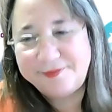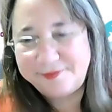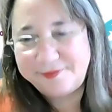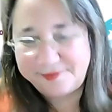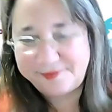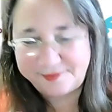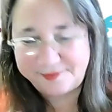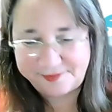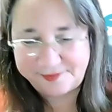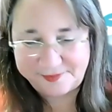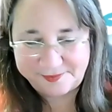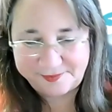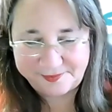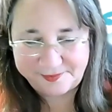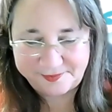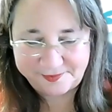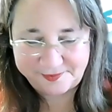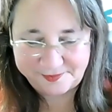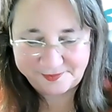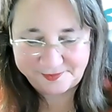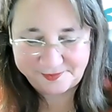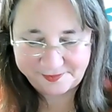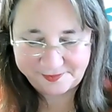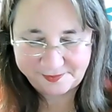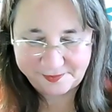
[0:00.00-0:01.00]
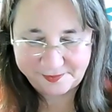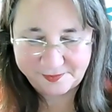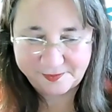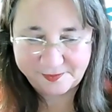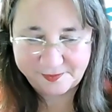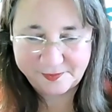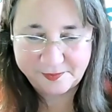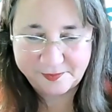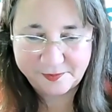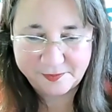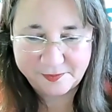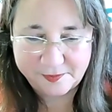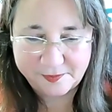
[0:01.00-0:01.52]

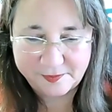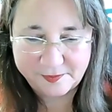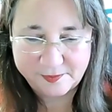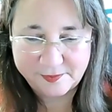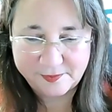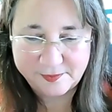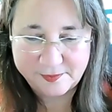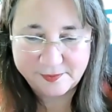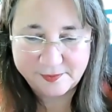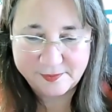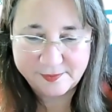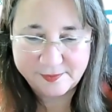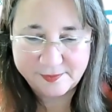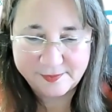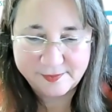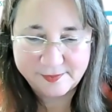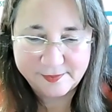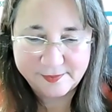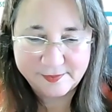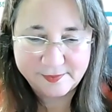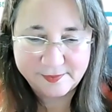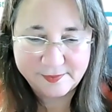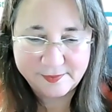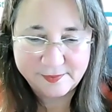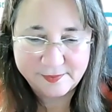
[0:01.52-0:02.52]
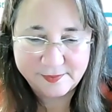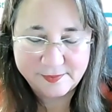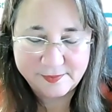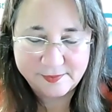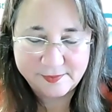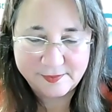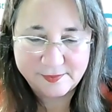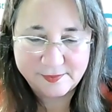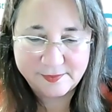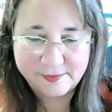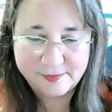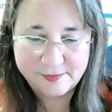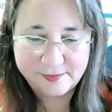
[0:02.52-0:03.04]

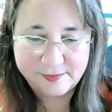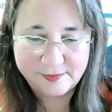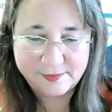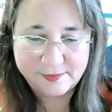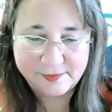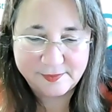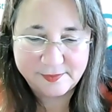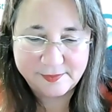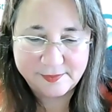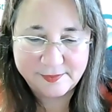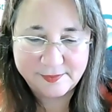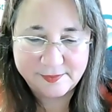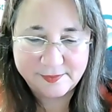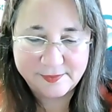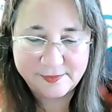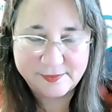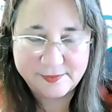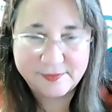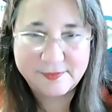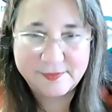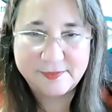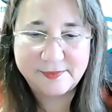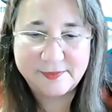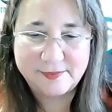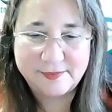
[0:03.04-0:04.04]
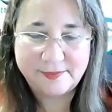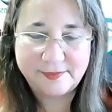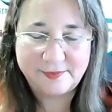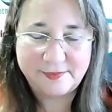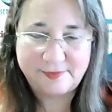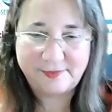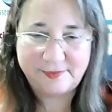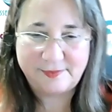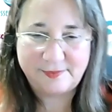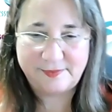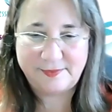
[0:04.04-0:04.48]
Nothing is said.